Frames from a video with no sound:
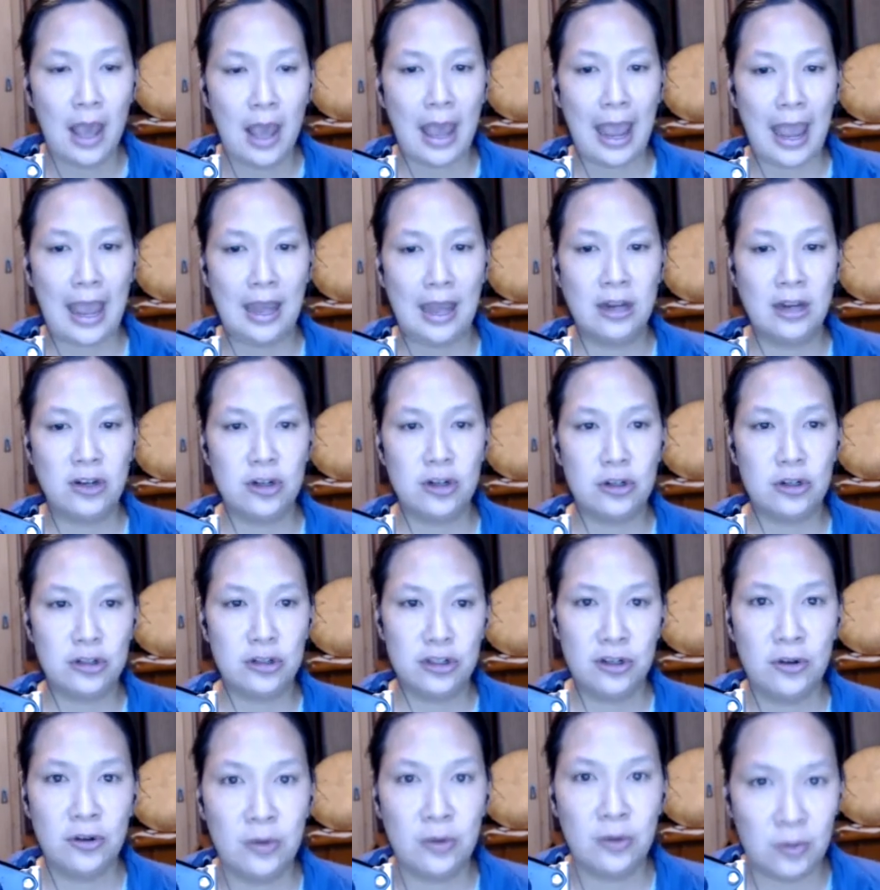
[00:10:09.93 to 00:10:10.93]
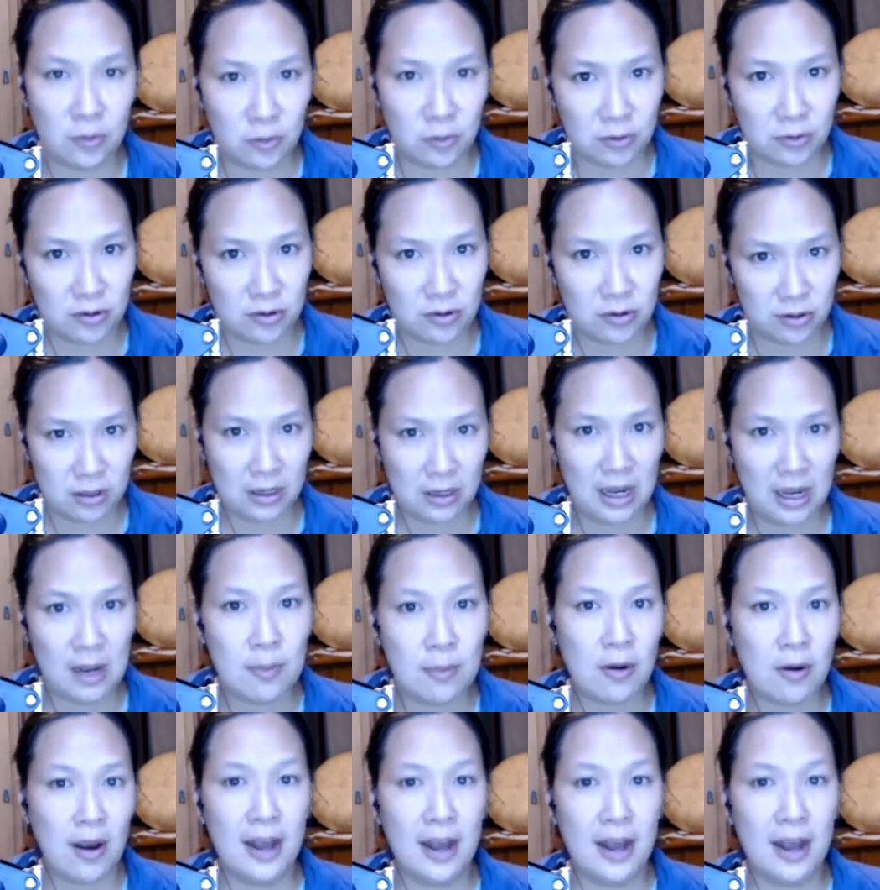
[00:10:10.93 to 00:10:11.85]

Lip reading: And two, you should keep your